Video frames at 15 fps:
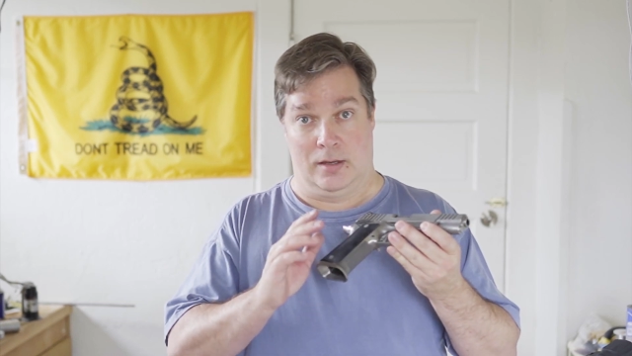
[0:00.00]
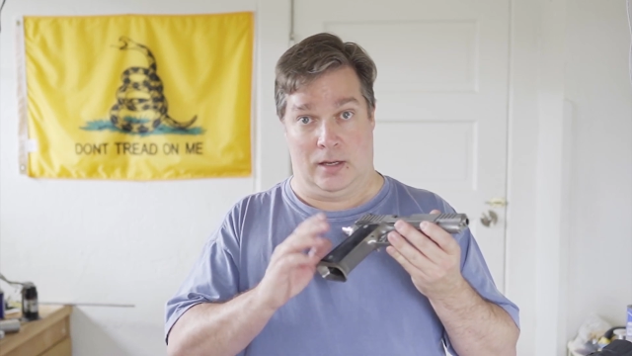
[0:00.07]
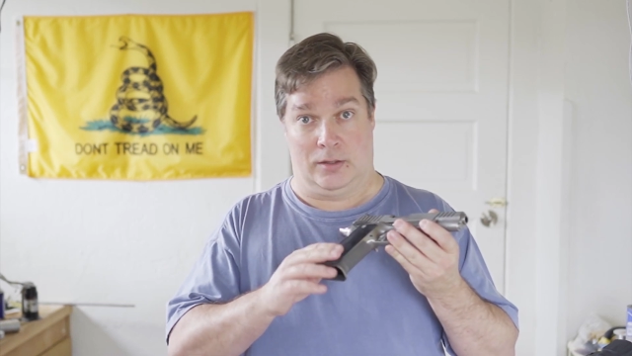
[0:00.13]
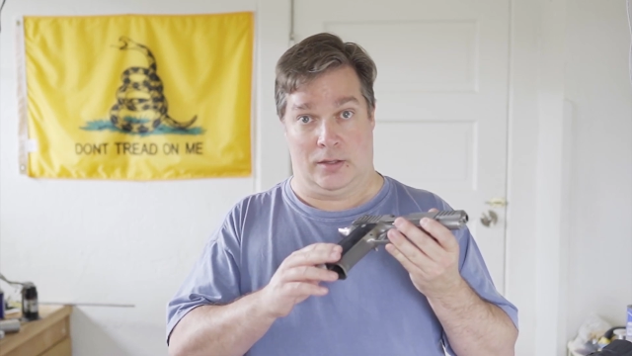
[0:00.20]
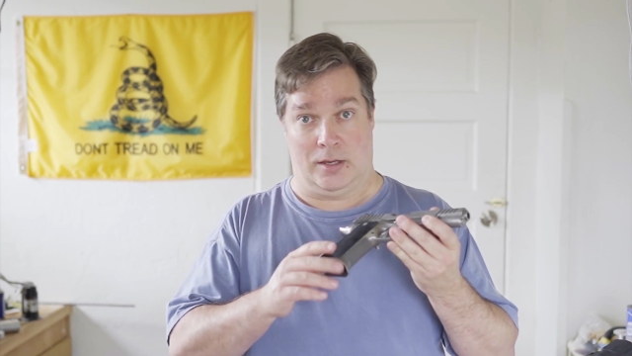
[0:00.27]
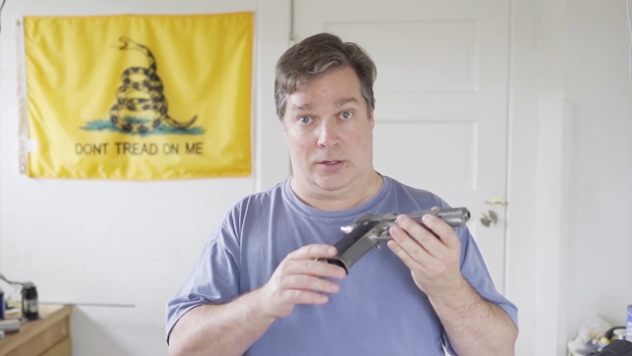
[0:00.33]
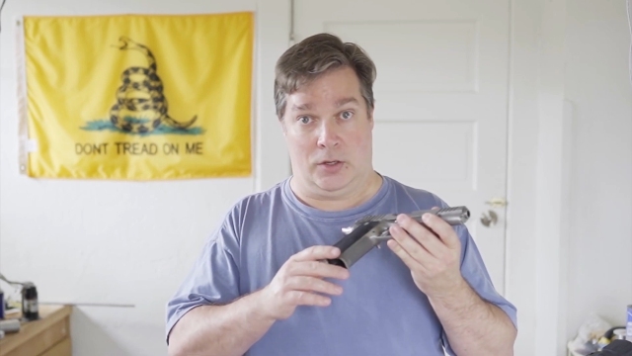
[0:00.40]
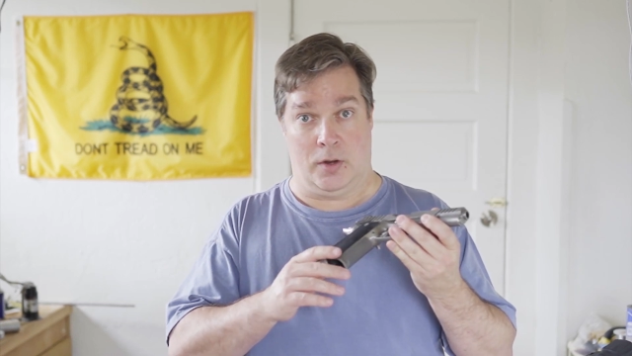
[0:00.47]
and
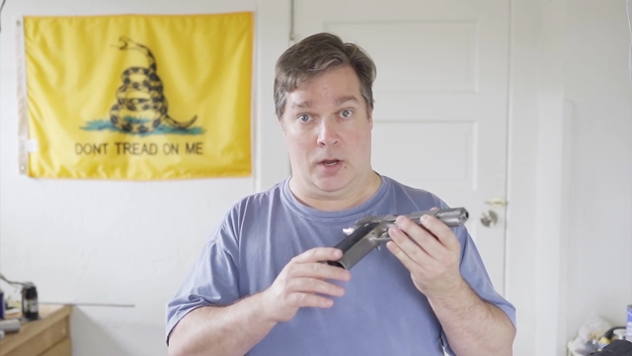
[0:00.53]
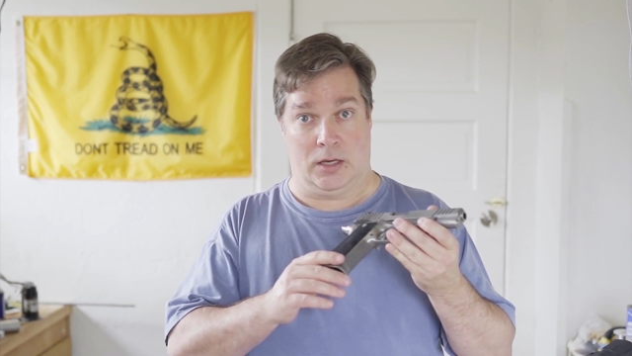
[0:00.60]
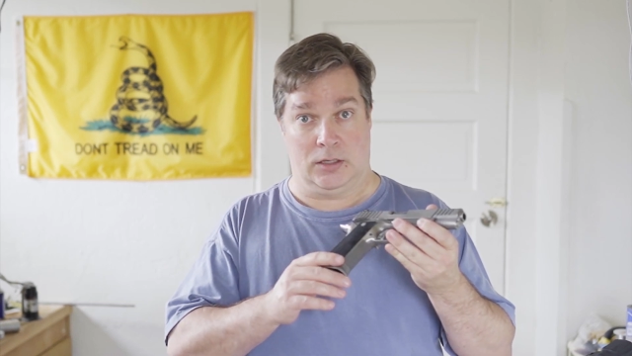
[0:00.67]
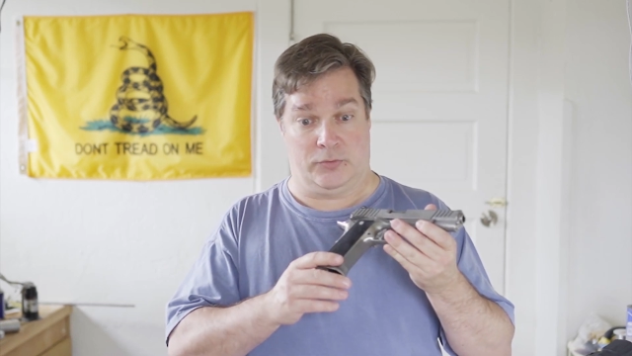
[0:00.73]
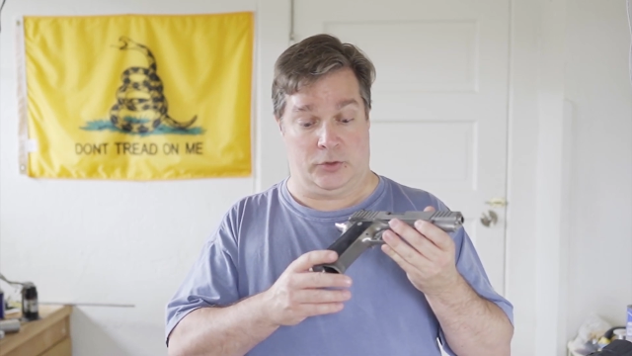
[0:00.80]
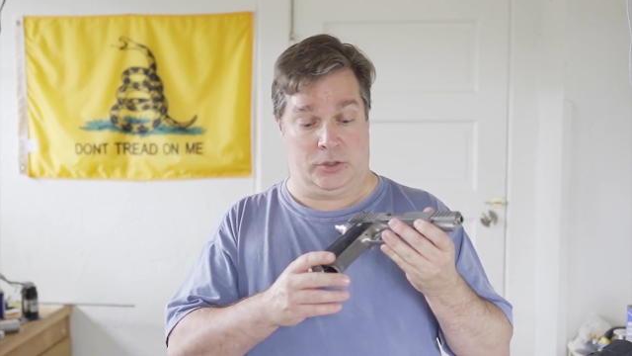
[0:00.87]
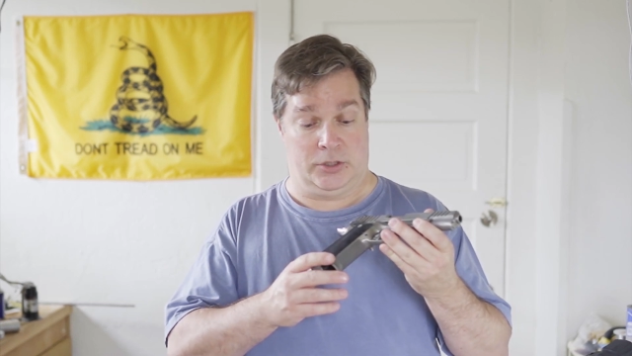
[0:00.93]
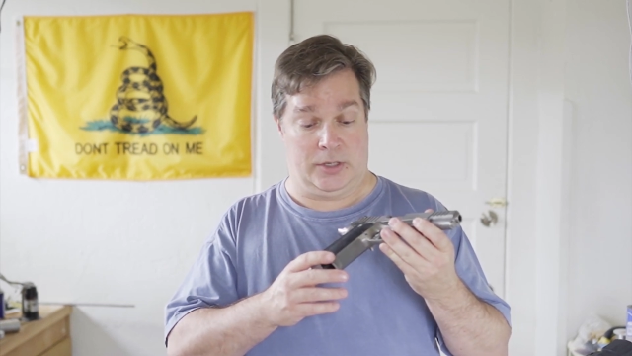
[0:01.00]
thank you guys
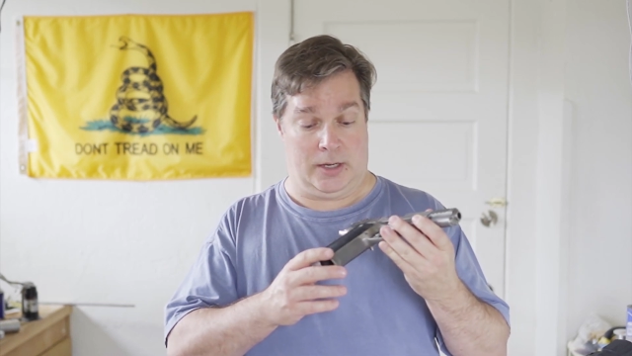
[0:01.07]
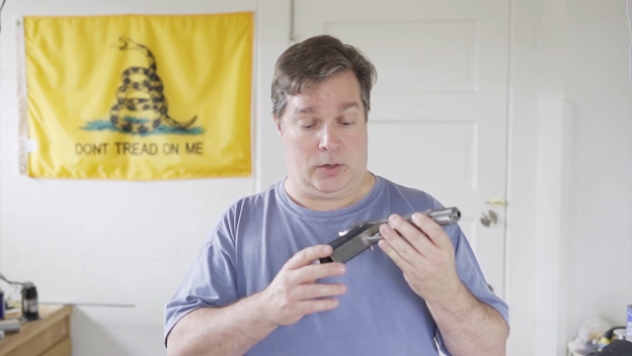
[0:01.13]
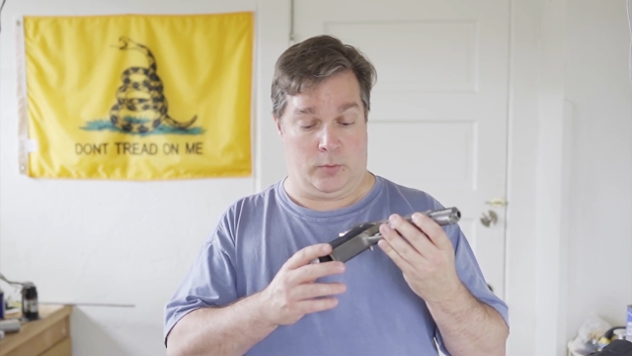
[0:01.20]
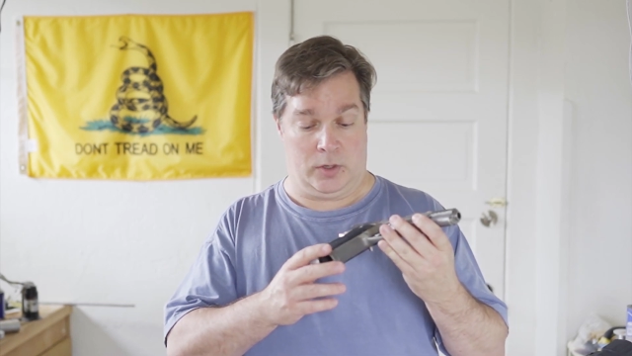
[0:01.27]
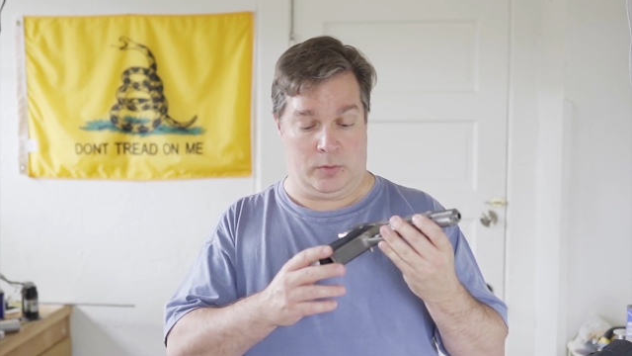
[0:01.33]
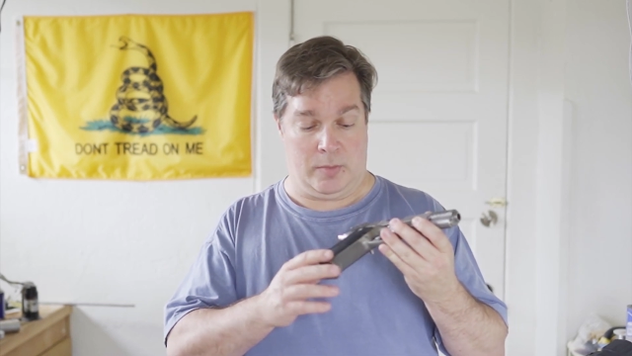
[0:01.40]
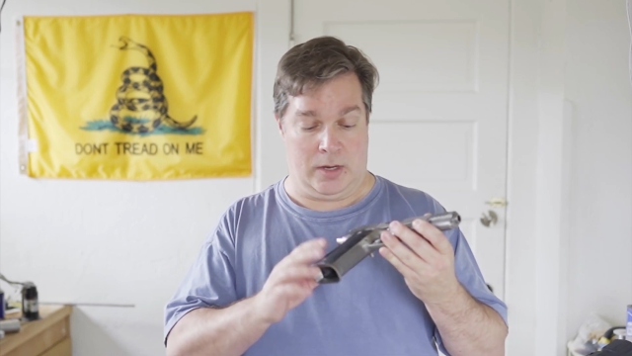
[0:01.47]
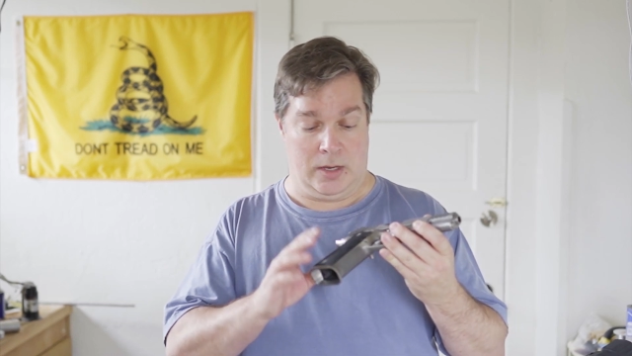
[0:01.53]
for sticking
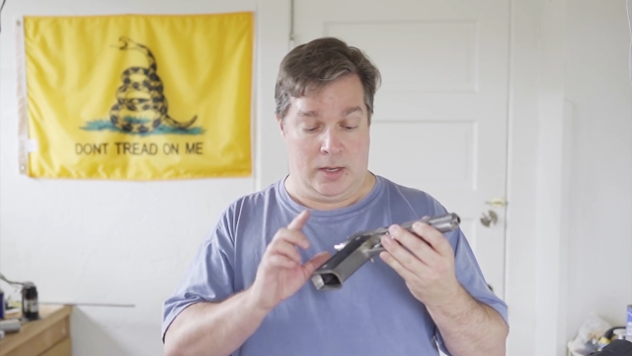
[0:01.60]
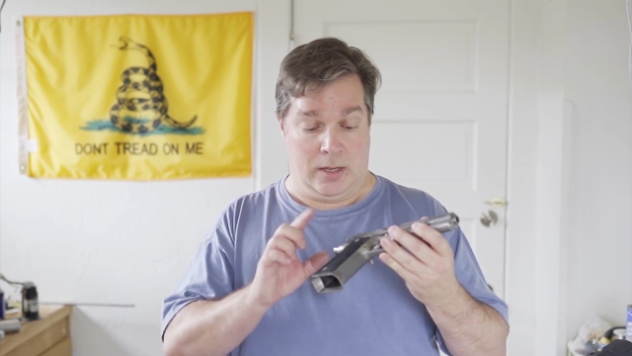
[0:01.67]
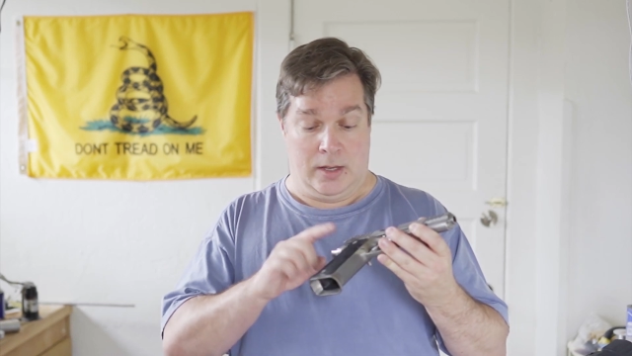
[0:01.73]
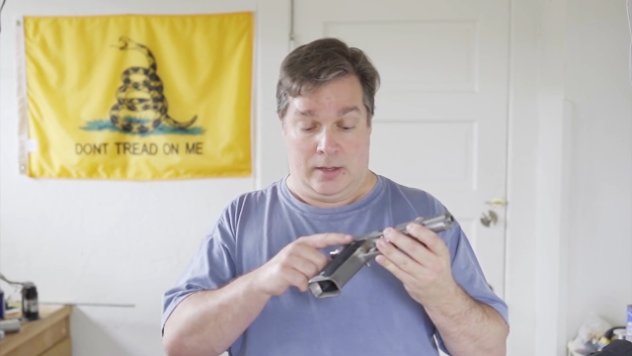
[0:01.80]
with me.